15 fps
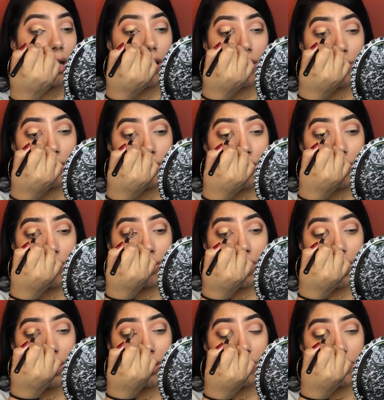I don't know
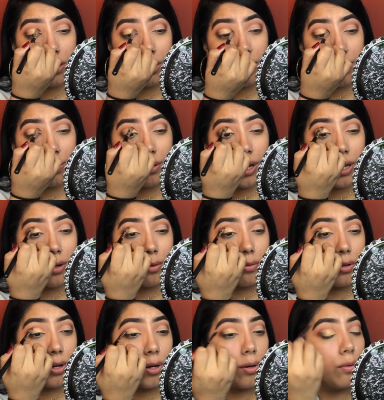that, you know. I
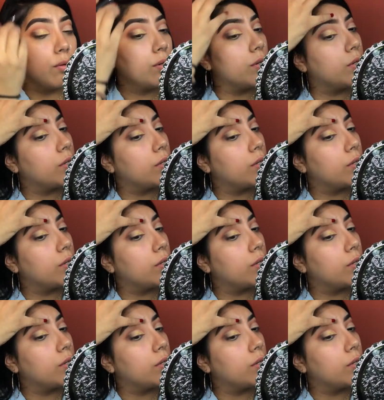don't know